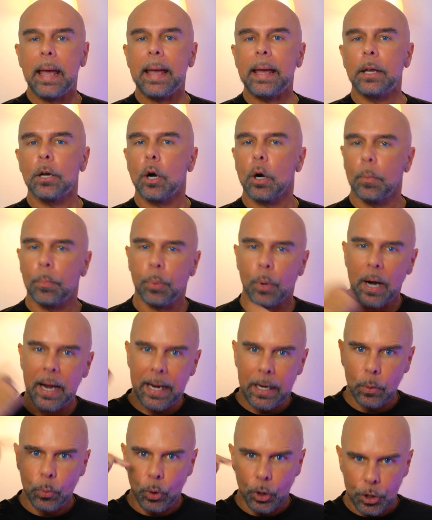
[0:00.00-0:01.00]
and her
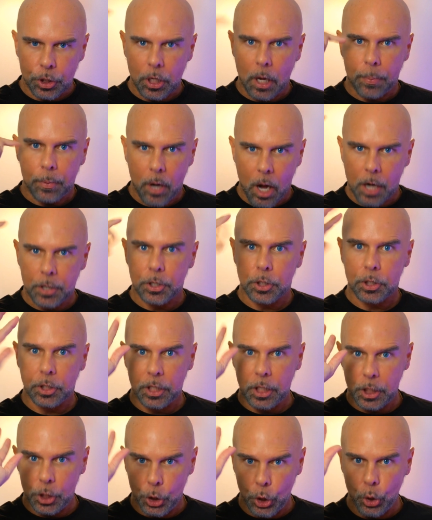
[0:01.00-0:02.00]
brain will subconsciously
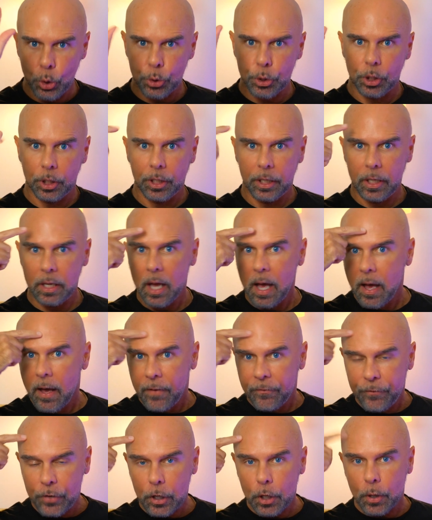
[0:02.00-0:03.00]
usually
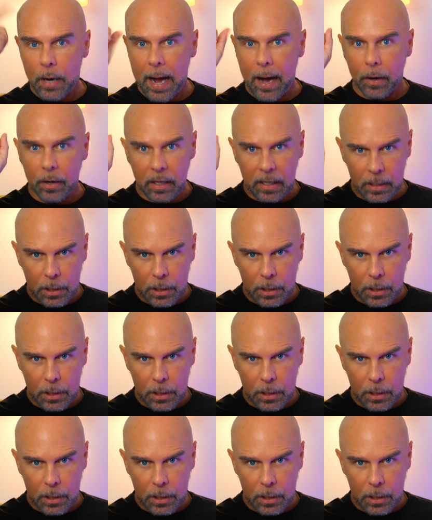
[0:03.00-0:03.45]
figure out,